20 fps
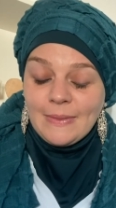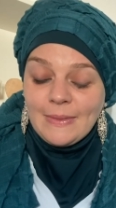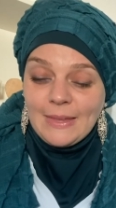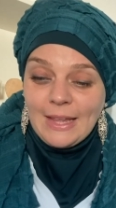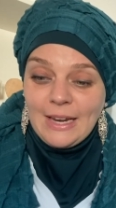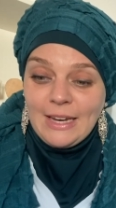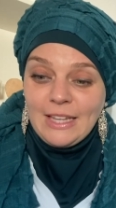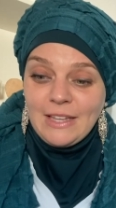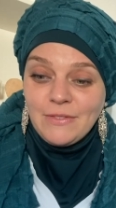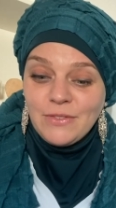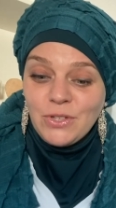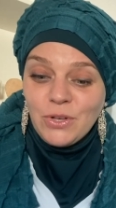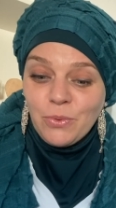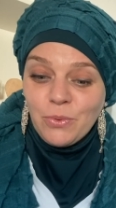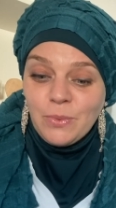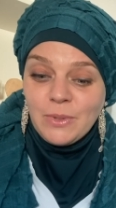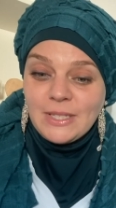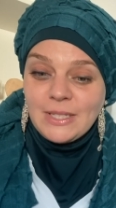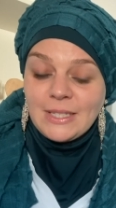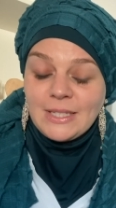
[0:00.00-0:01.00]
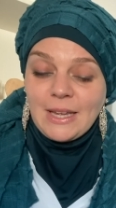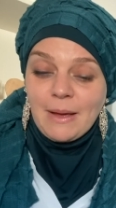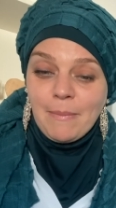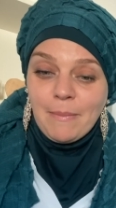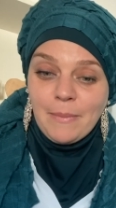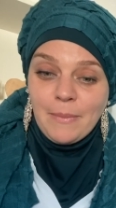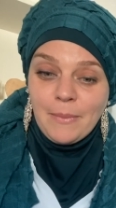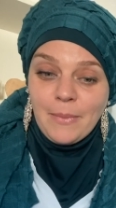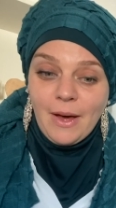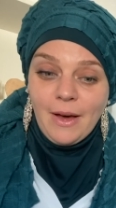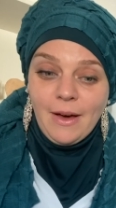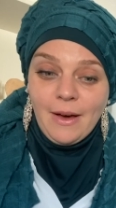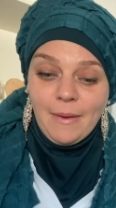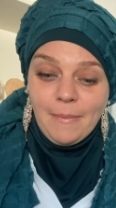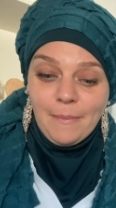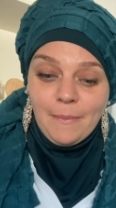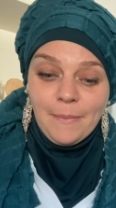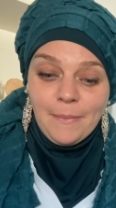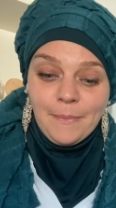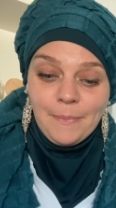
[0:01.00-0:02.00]
leaves you with some
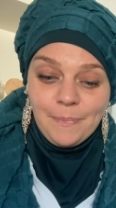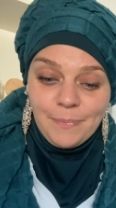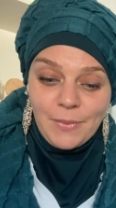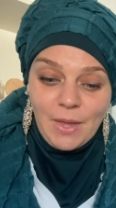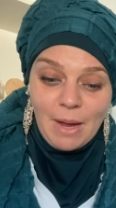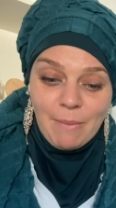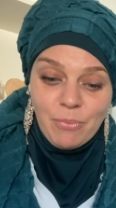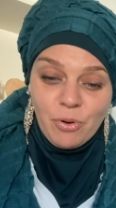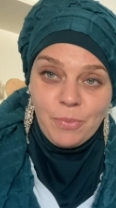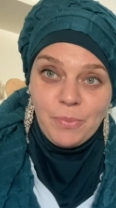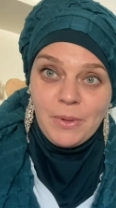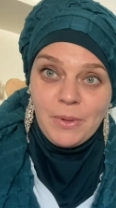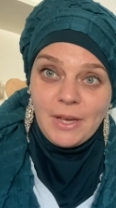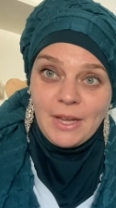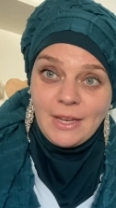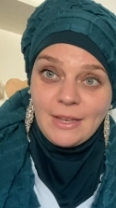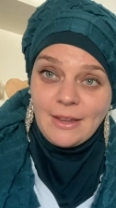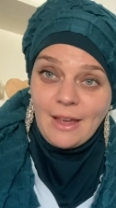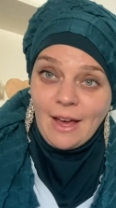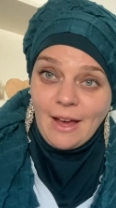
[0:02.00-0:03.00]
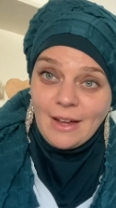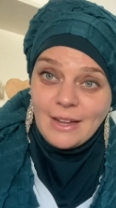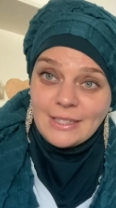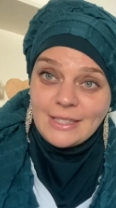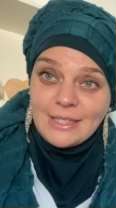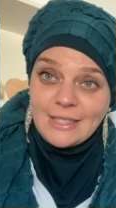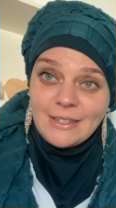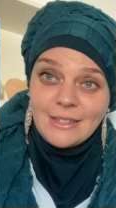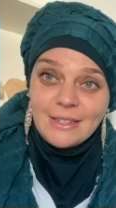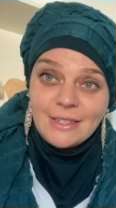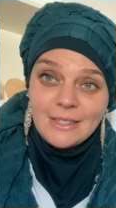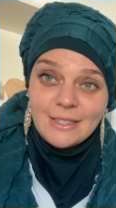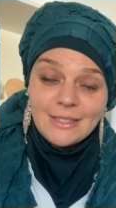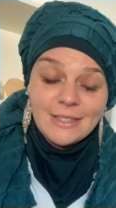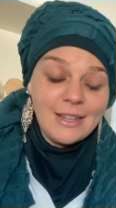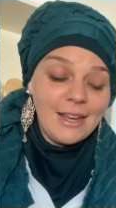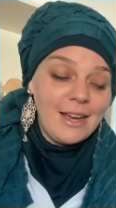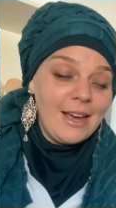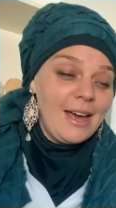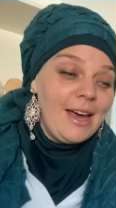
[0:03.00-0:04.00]
appropriate
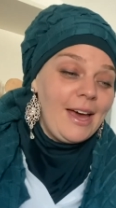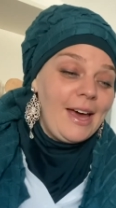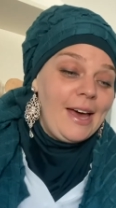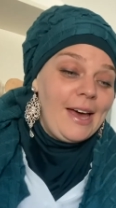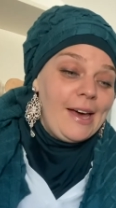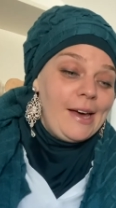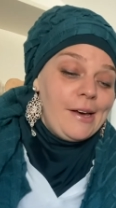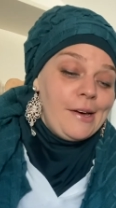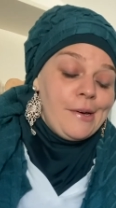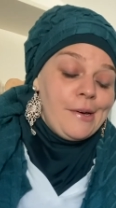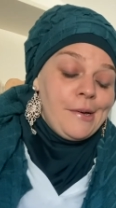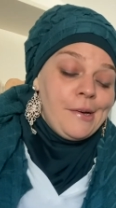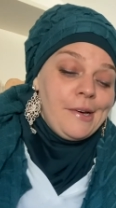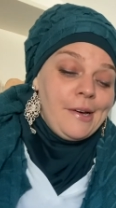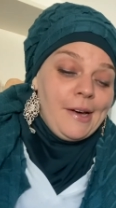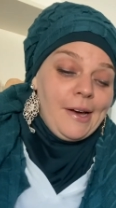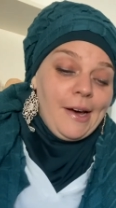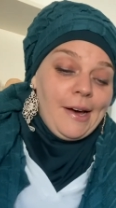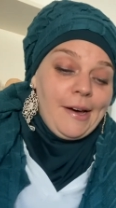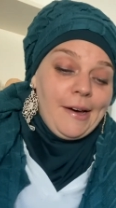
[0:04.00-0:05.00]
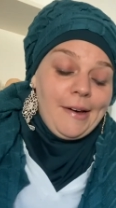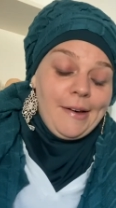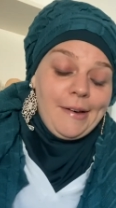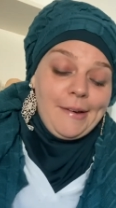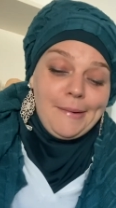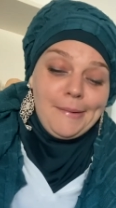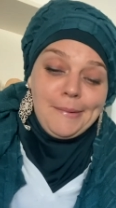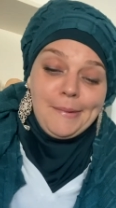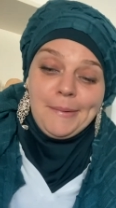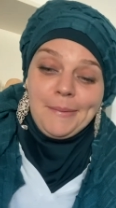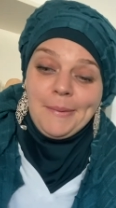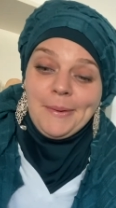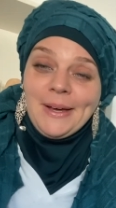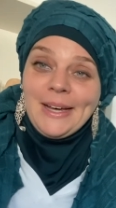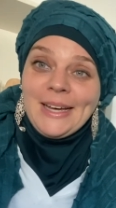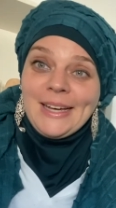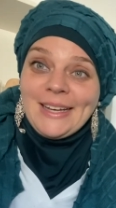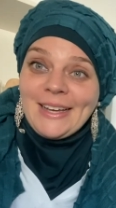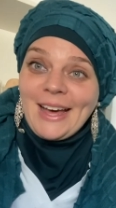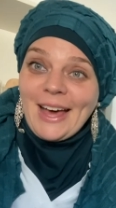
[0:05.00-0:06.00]
answers.
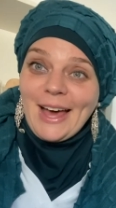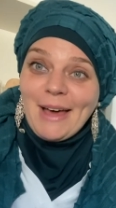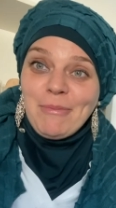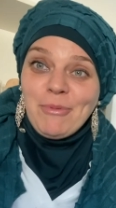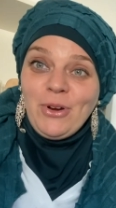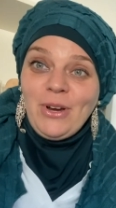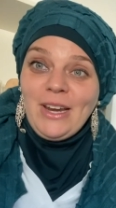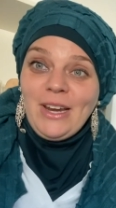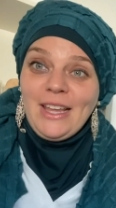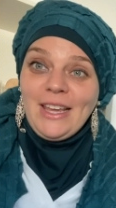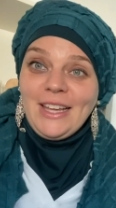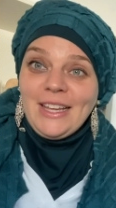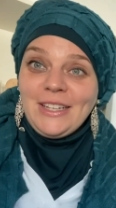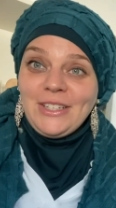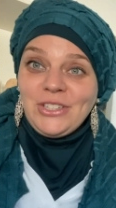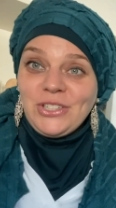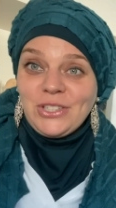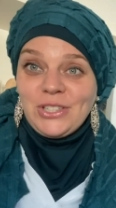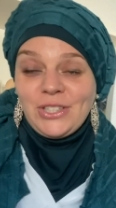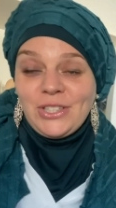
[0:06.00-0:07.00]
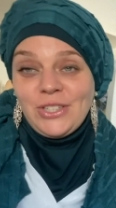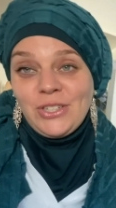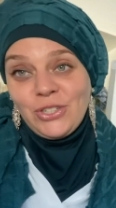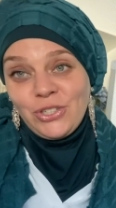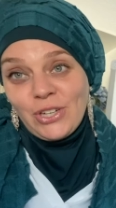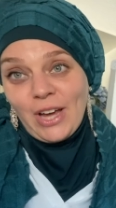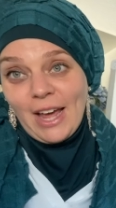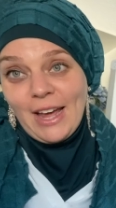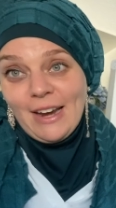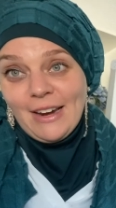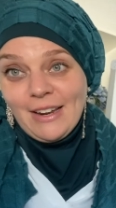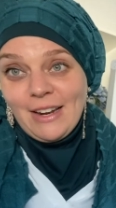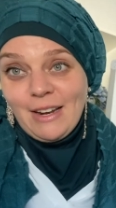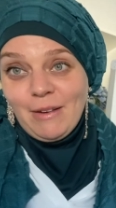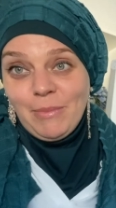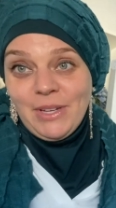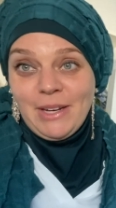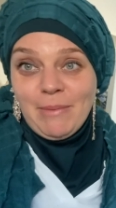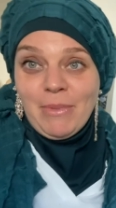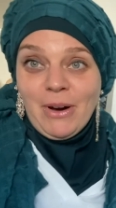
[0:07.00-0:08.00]
I'm really just shy a little
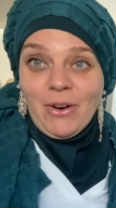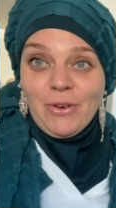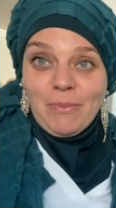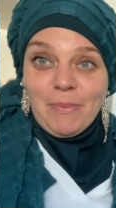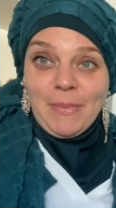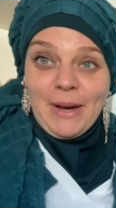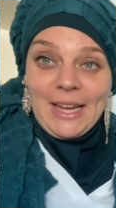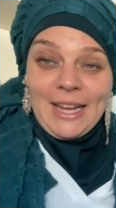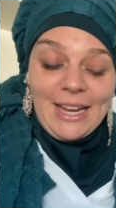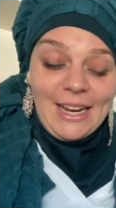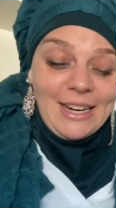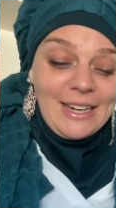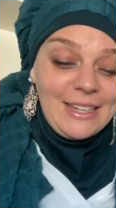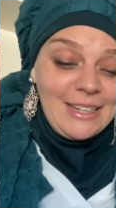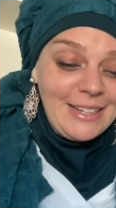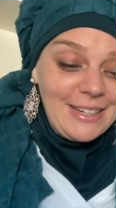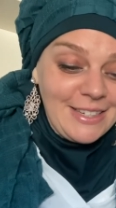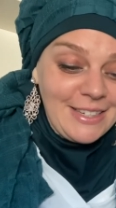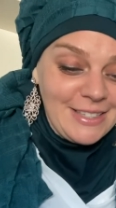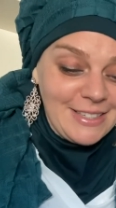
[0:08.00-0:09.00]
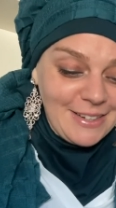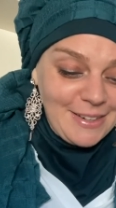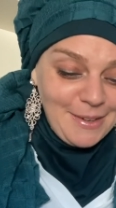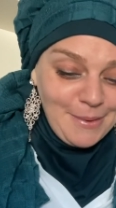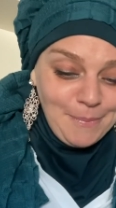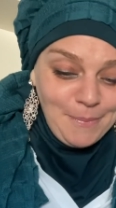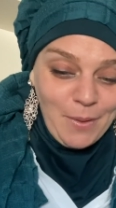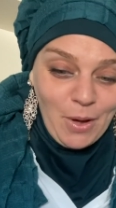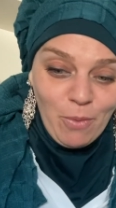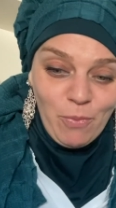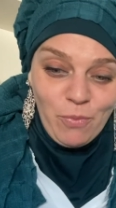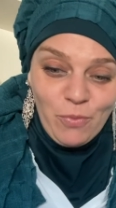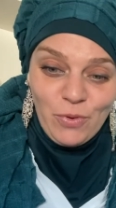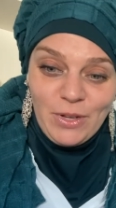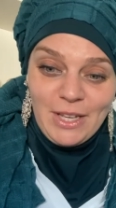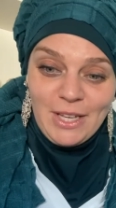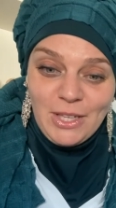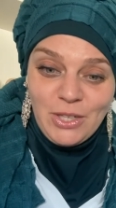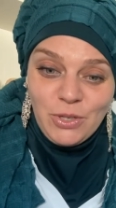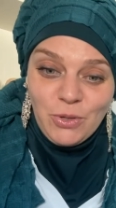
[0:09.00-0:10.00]
bit about my English.
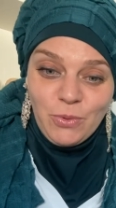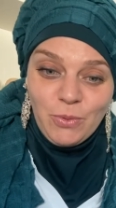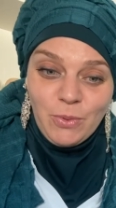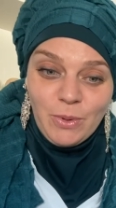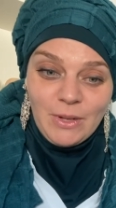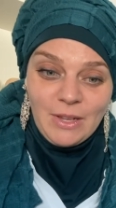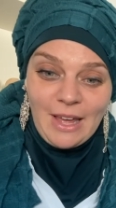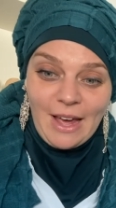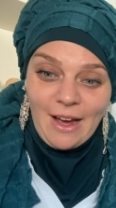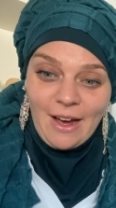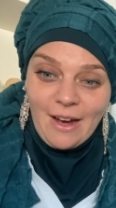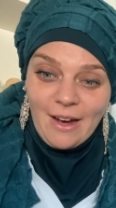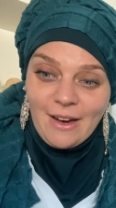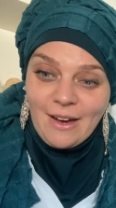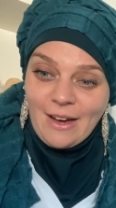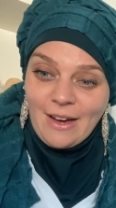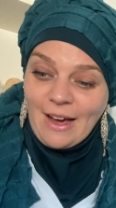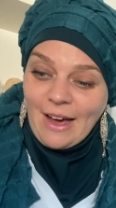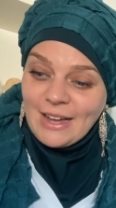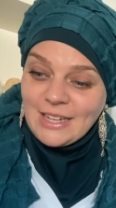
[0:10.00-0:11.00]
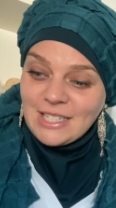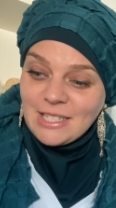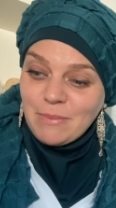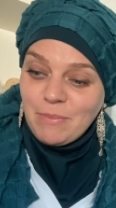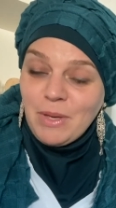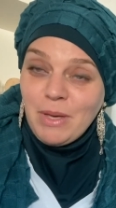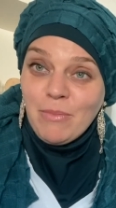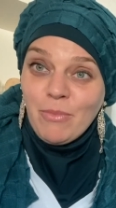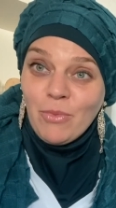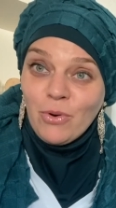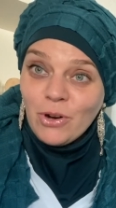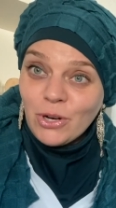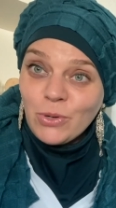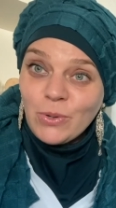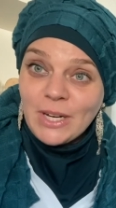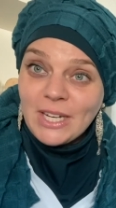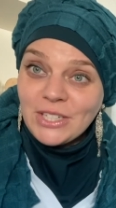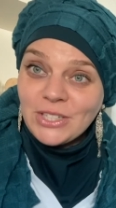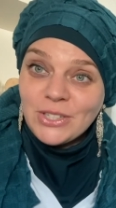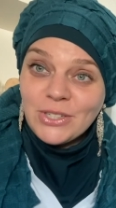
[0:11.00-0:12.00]
Hopefully you will ask me more
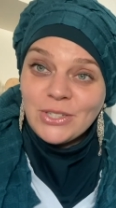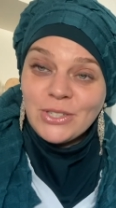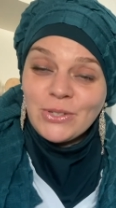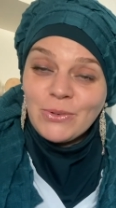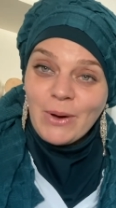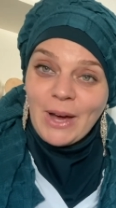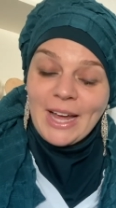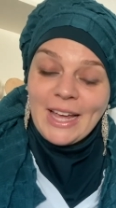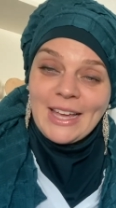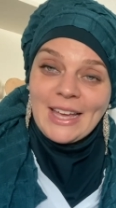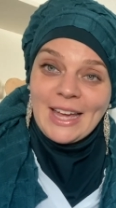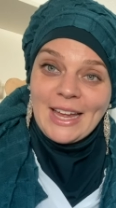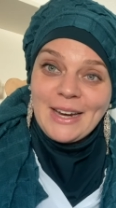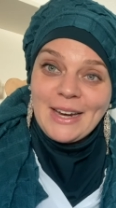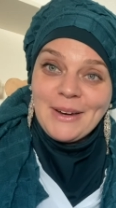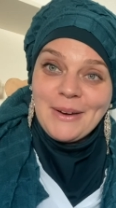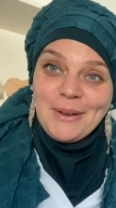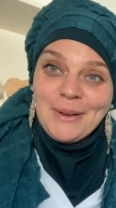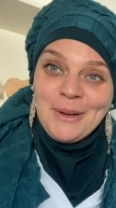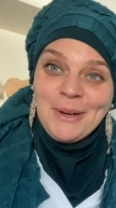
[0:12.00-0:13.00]
questions so I can